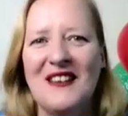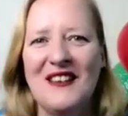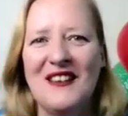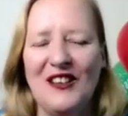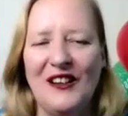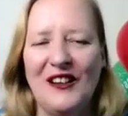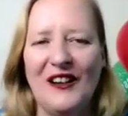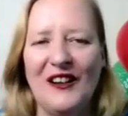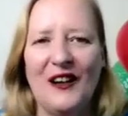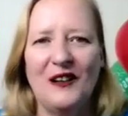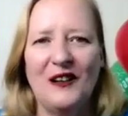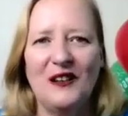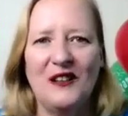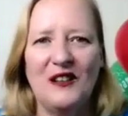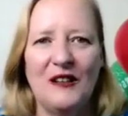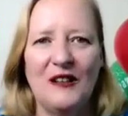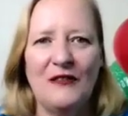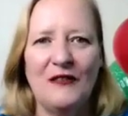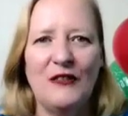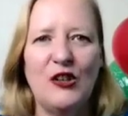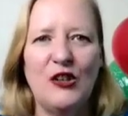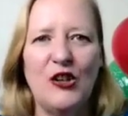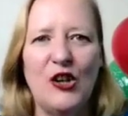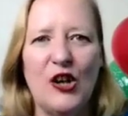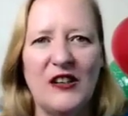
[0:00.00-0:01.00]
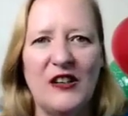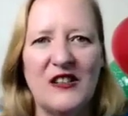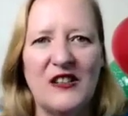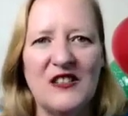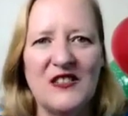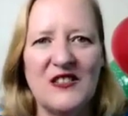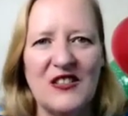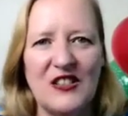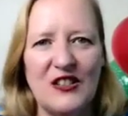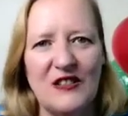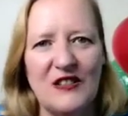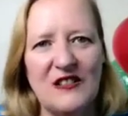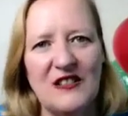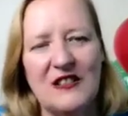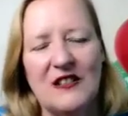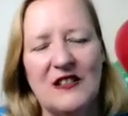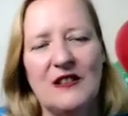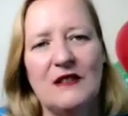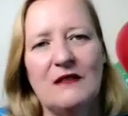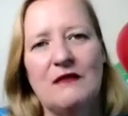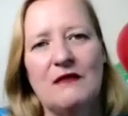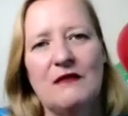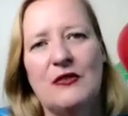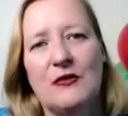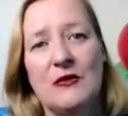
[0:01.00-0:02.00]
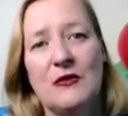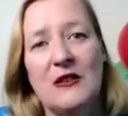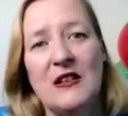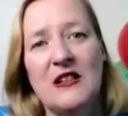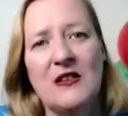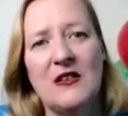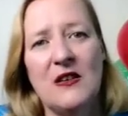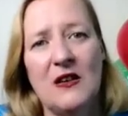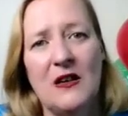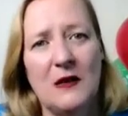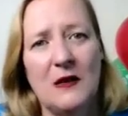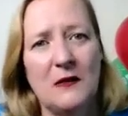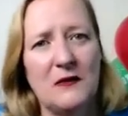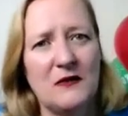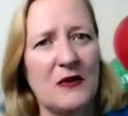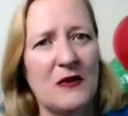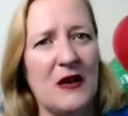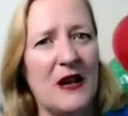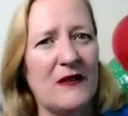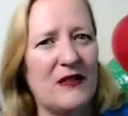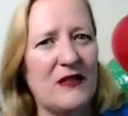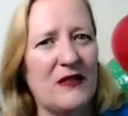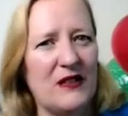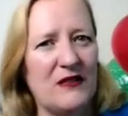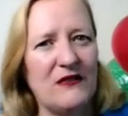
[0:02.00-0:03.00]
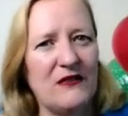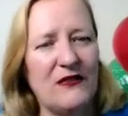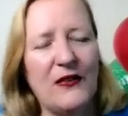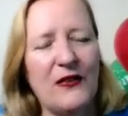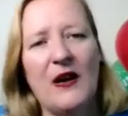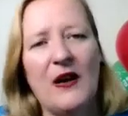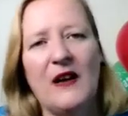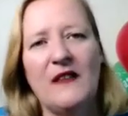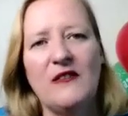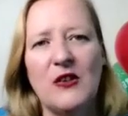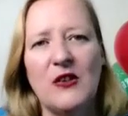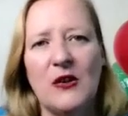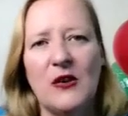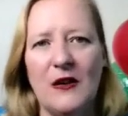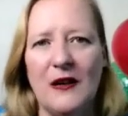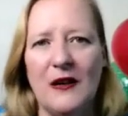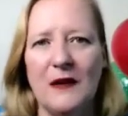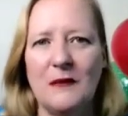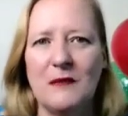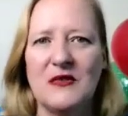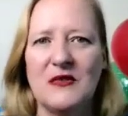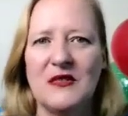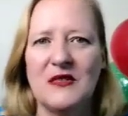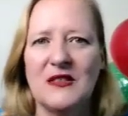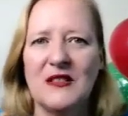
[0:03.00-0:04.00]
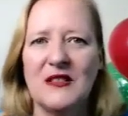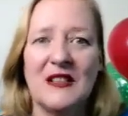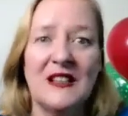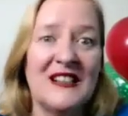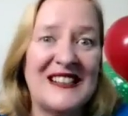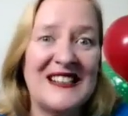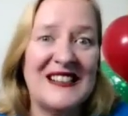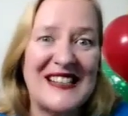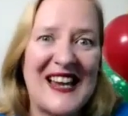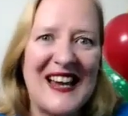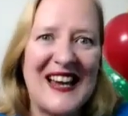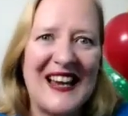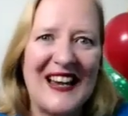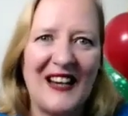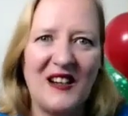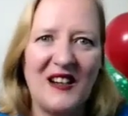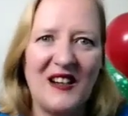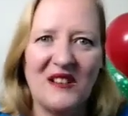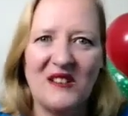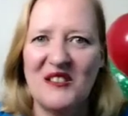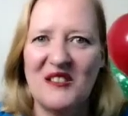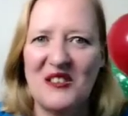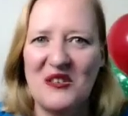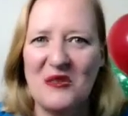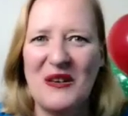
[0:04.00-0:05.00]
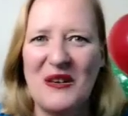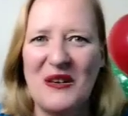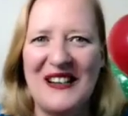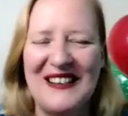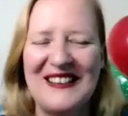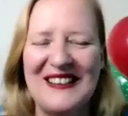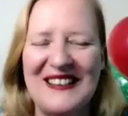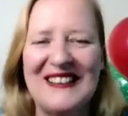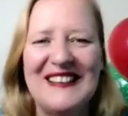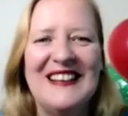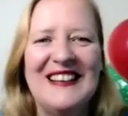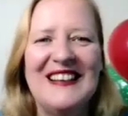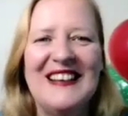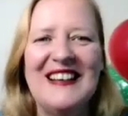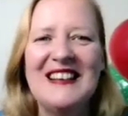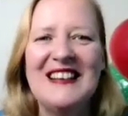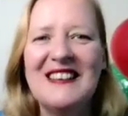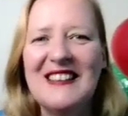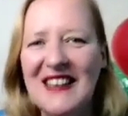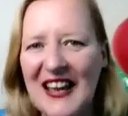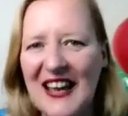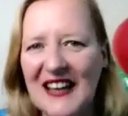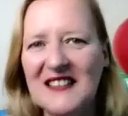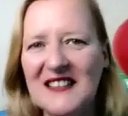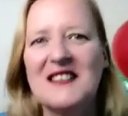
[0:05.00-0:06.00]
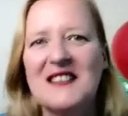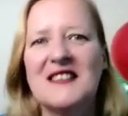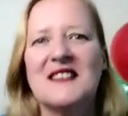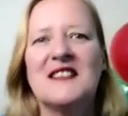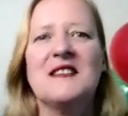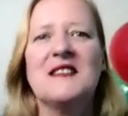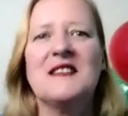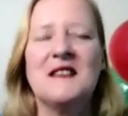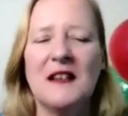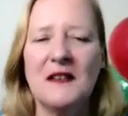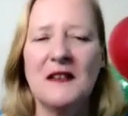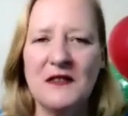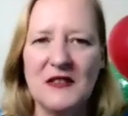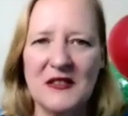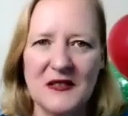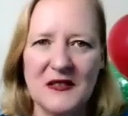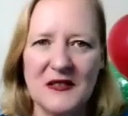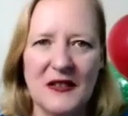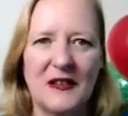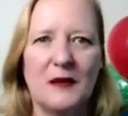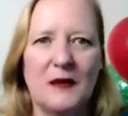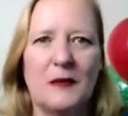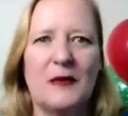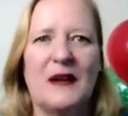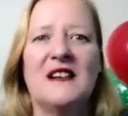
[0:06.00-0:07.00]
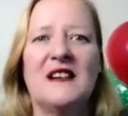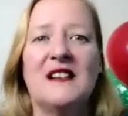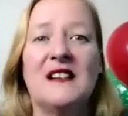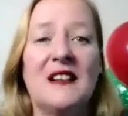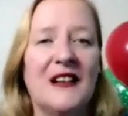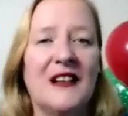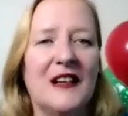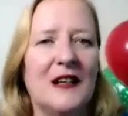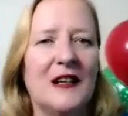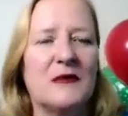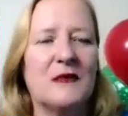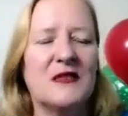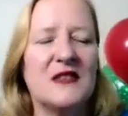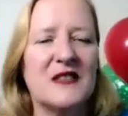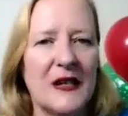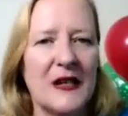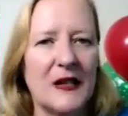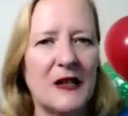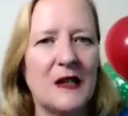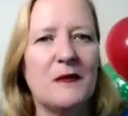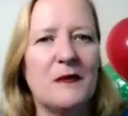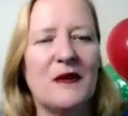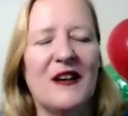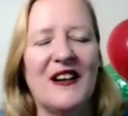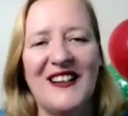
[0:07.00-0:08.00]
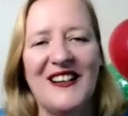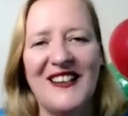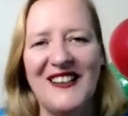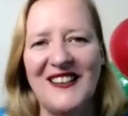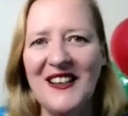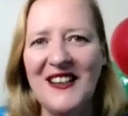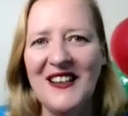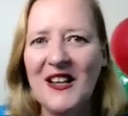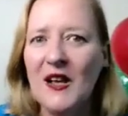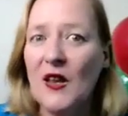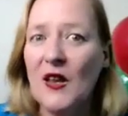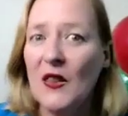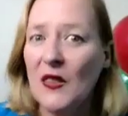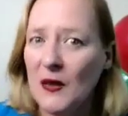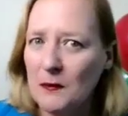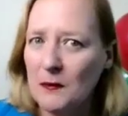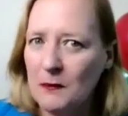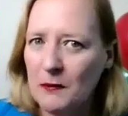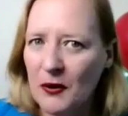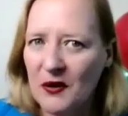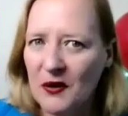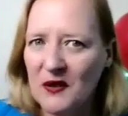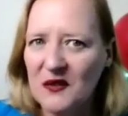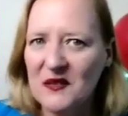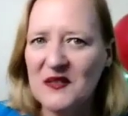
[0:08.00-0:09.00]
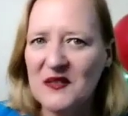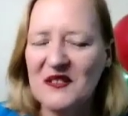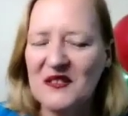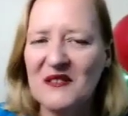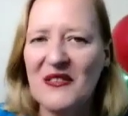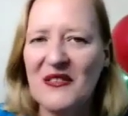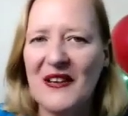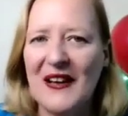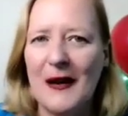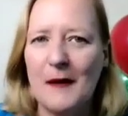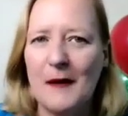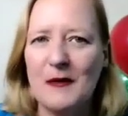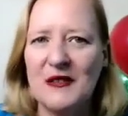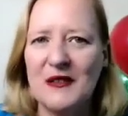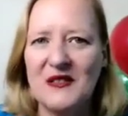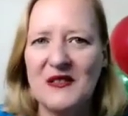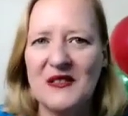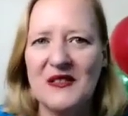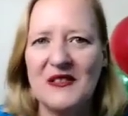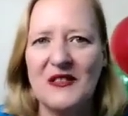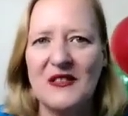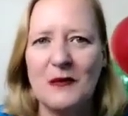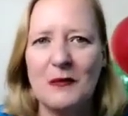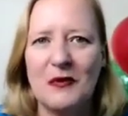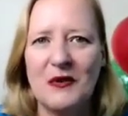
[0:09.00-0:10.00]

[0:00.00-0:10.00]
if you notice that you did it 3 times rather than 5 times in a day or in a week, that's the stuff to celebrate, to keep celebrating the positive habits and